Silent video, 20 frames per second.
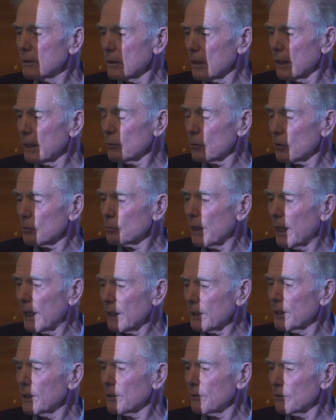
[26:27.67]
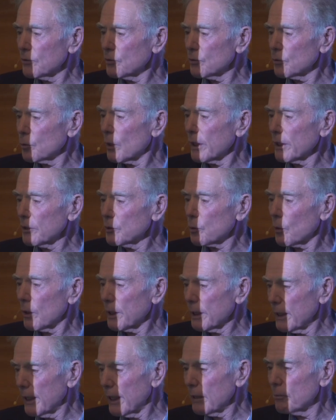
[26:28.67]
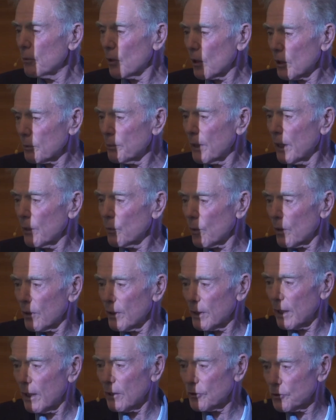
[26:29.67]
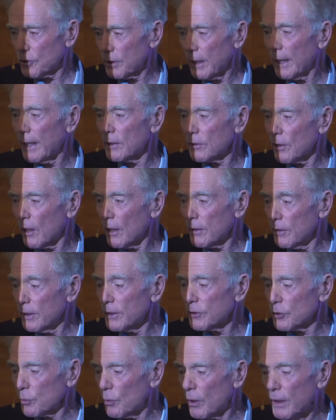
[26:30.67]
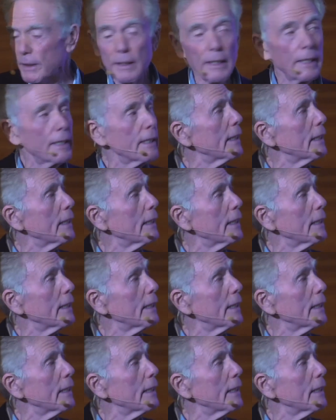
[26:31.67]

Lee, we're back here in 2028. Mark my word, I'll stand on this one.